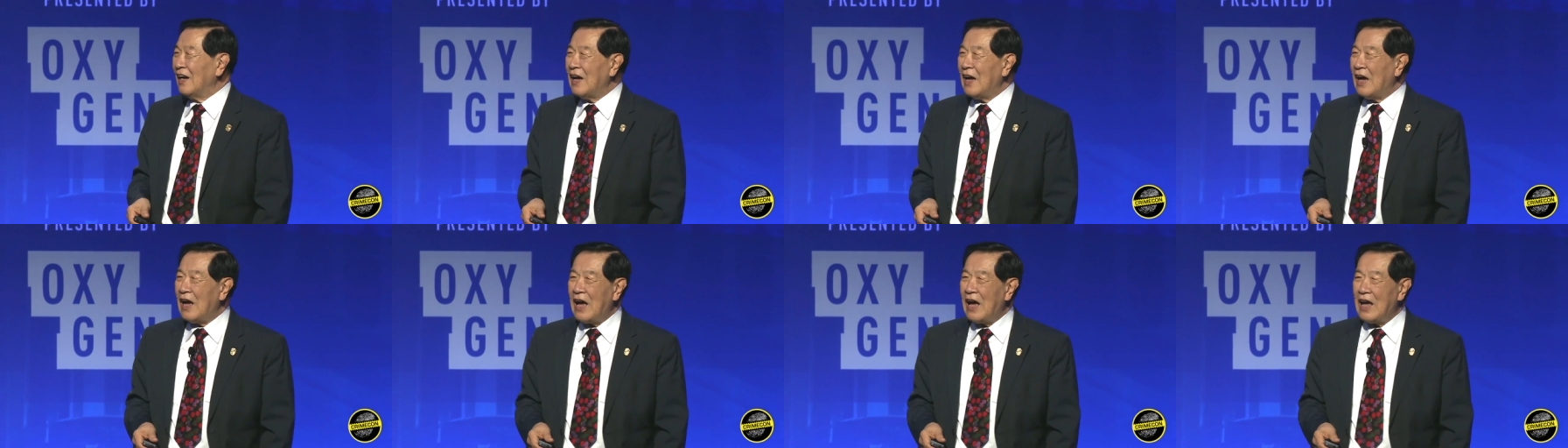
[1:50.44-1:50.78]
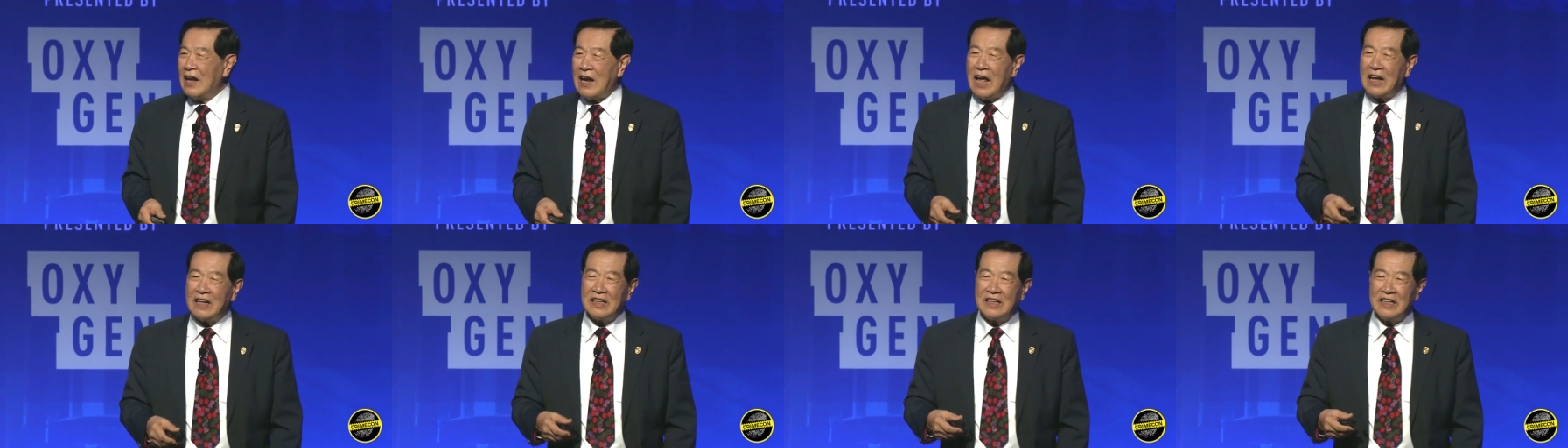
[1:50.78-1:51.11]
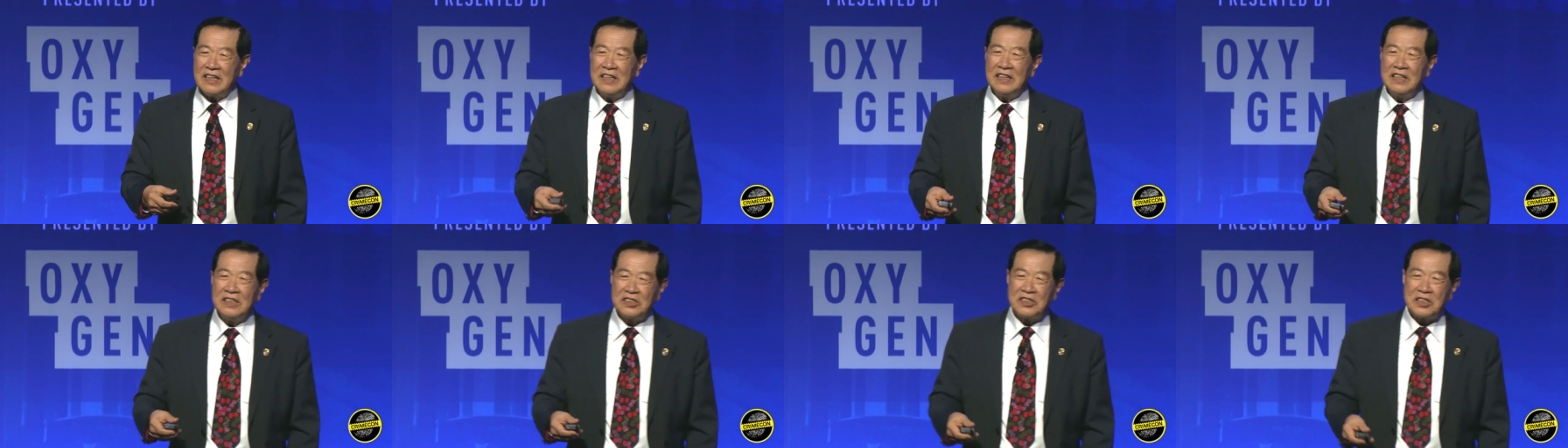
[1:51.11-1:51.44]
A lot of
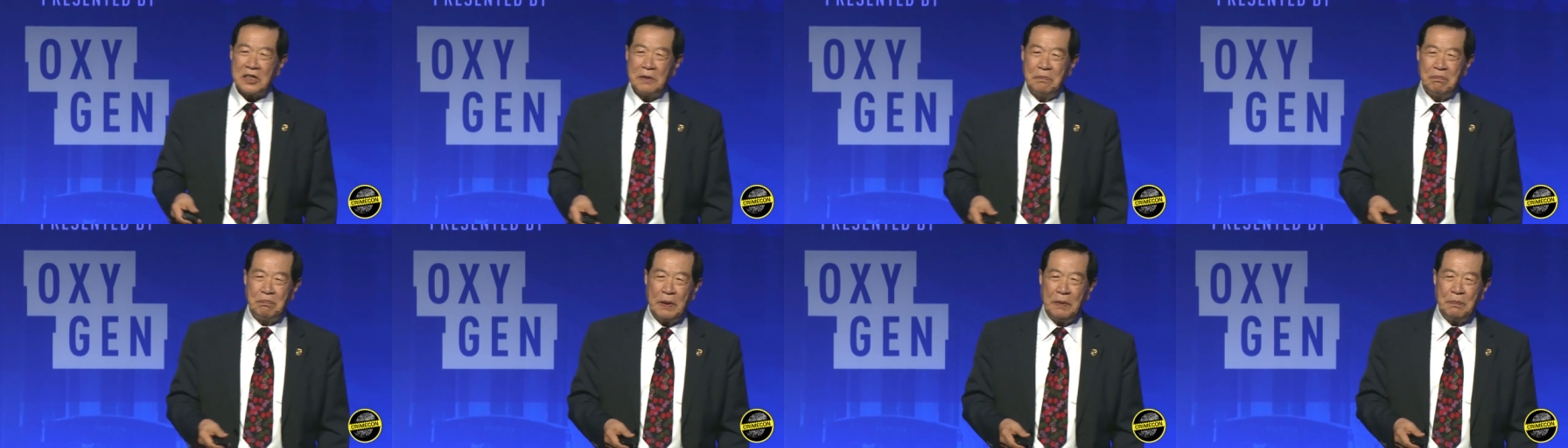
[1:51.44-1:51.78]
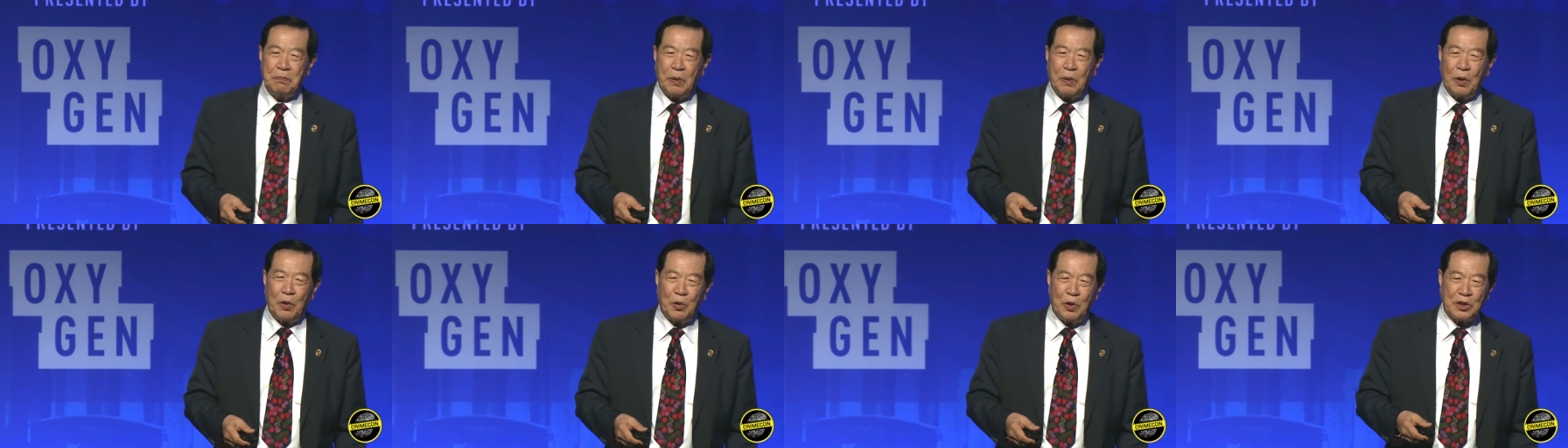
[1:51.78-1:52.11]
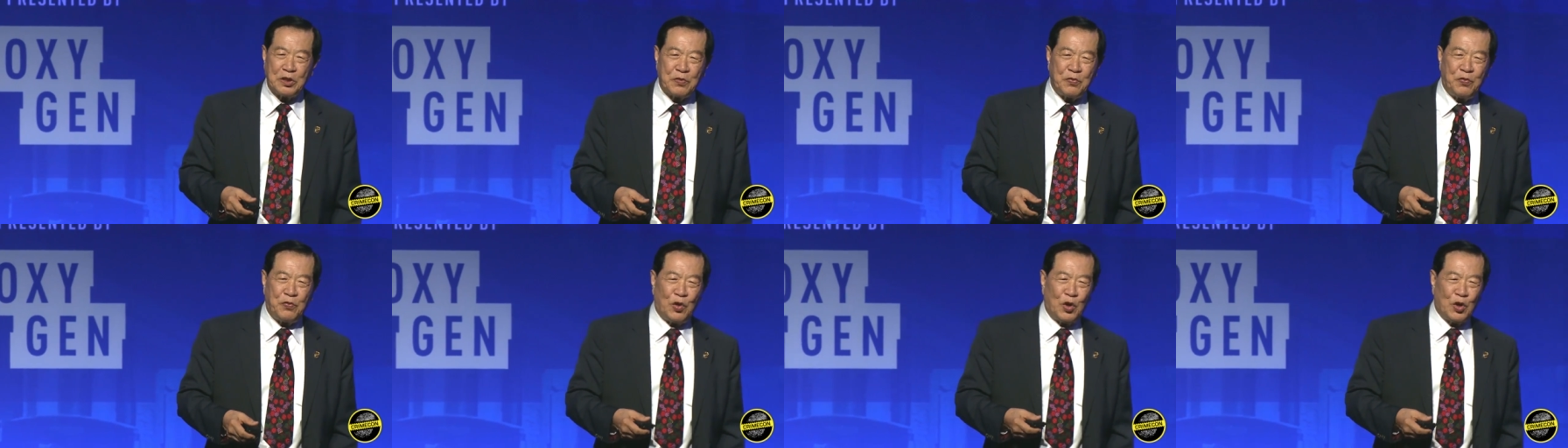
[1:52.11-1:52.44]
innocent people was
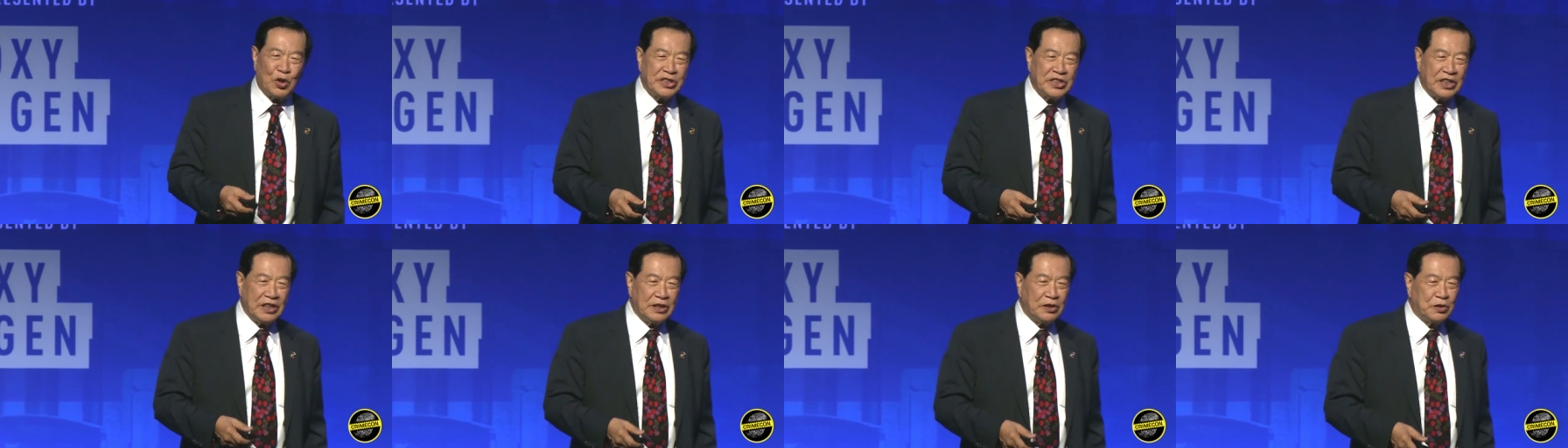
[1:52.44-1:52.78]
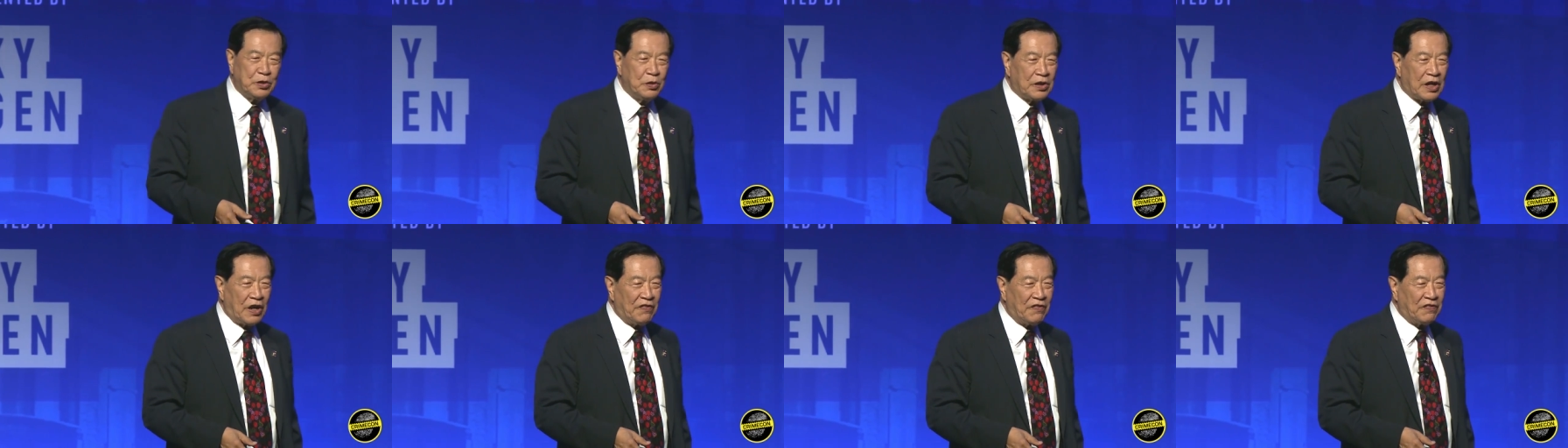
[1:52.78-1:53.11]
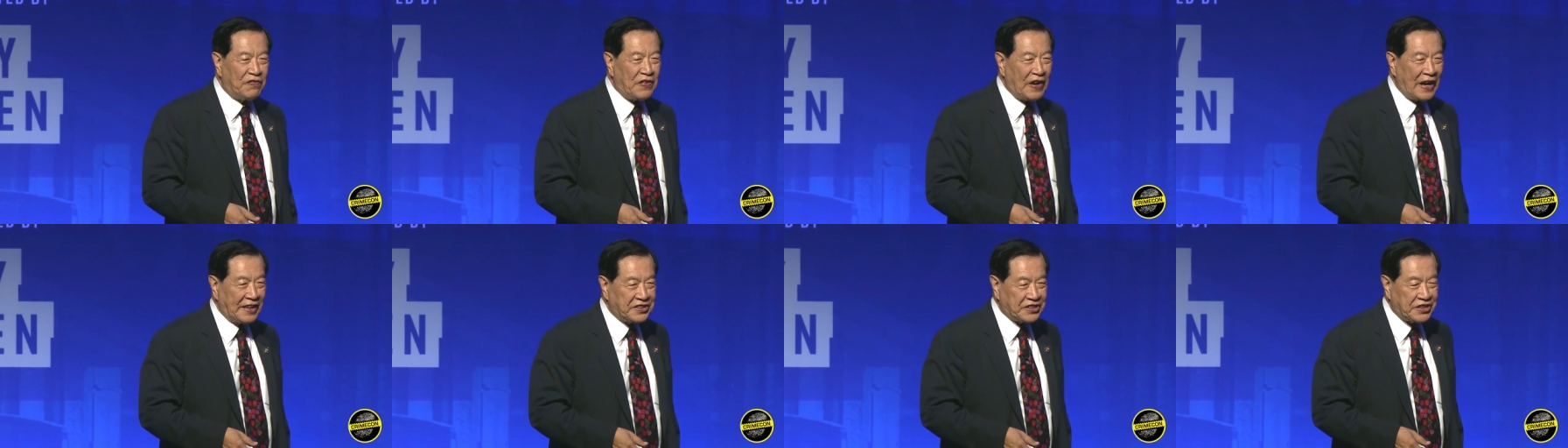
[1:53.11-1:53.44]
forced into
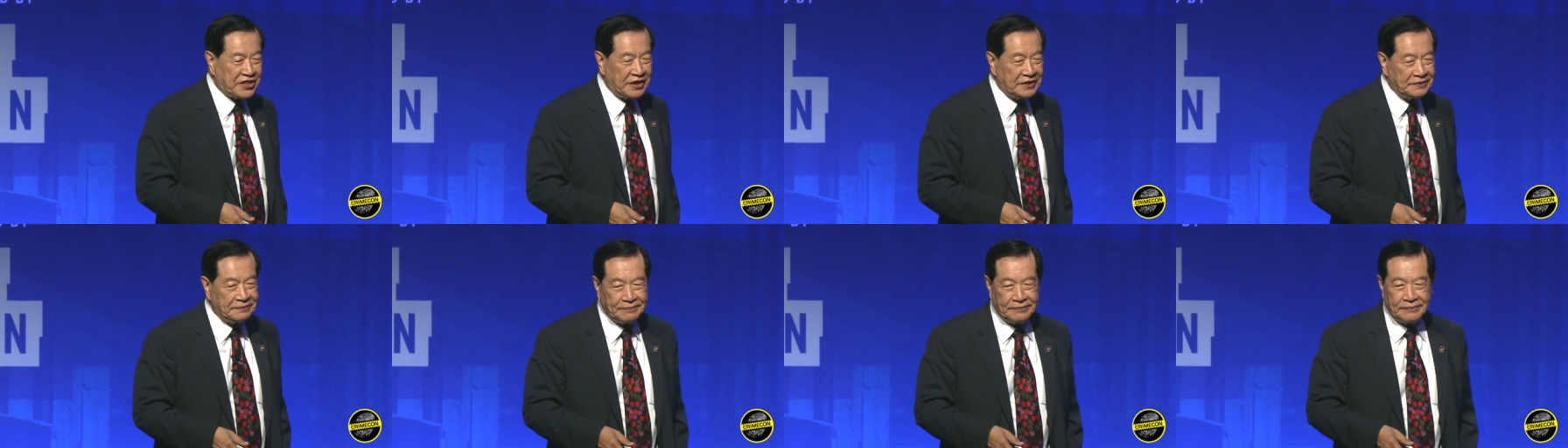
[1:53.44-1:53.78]
confession.